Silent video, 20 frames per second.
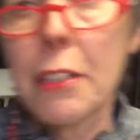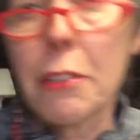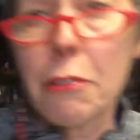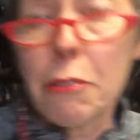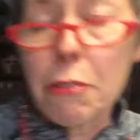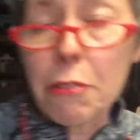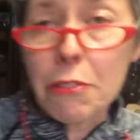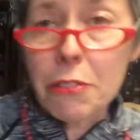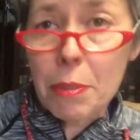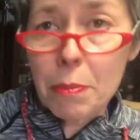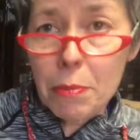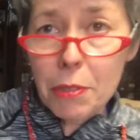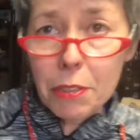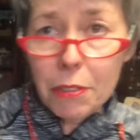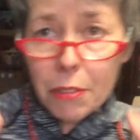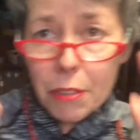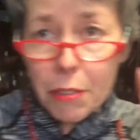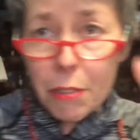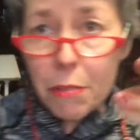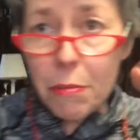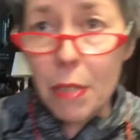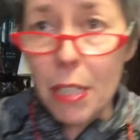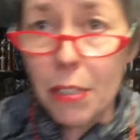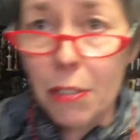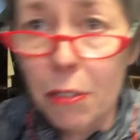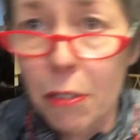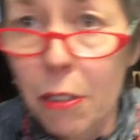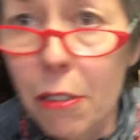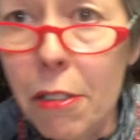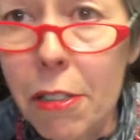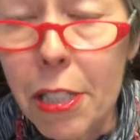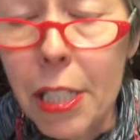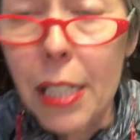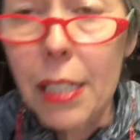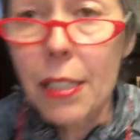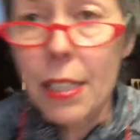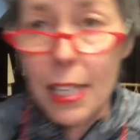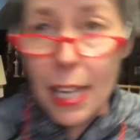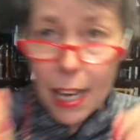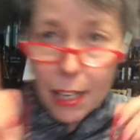you through some New Year's
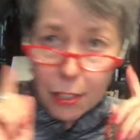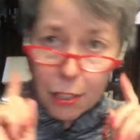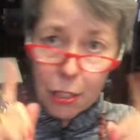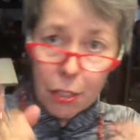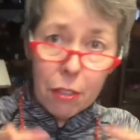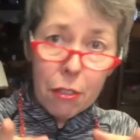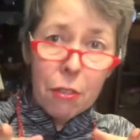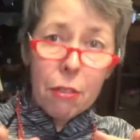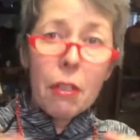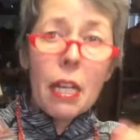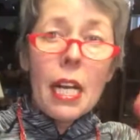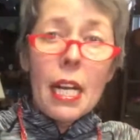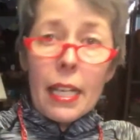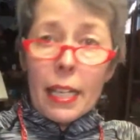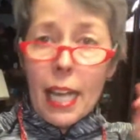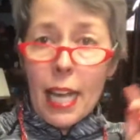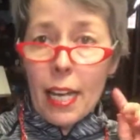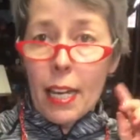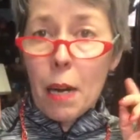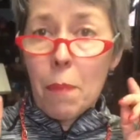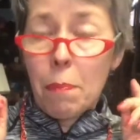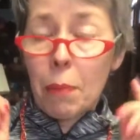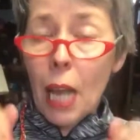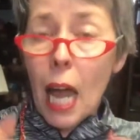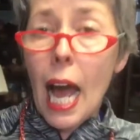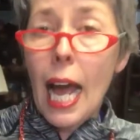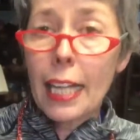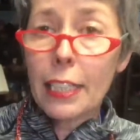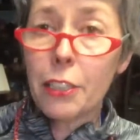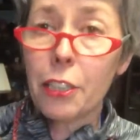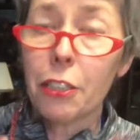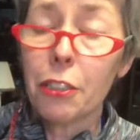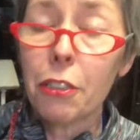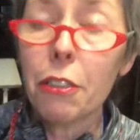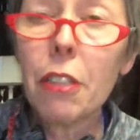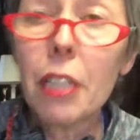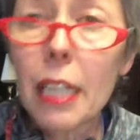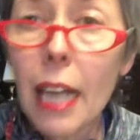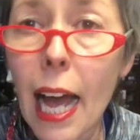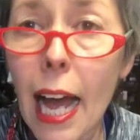resolutions that you can apply to
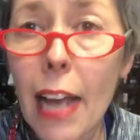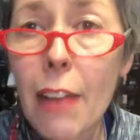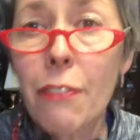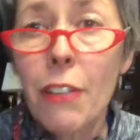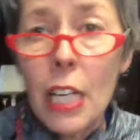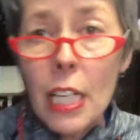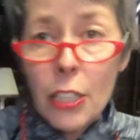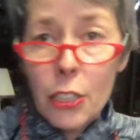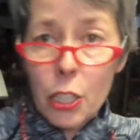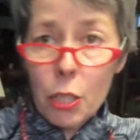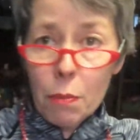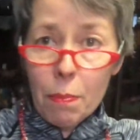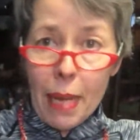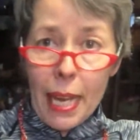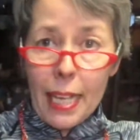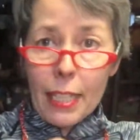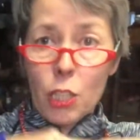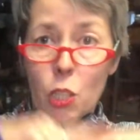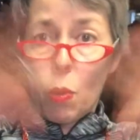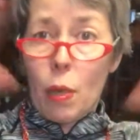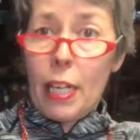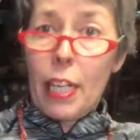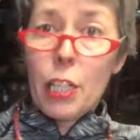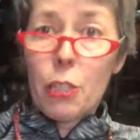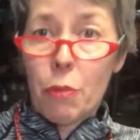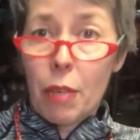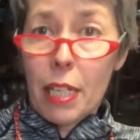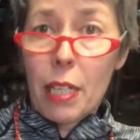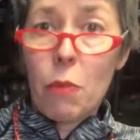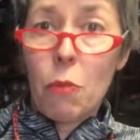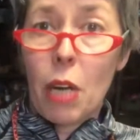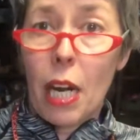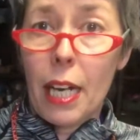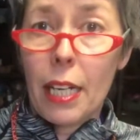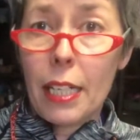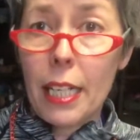your life to make 2021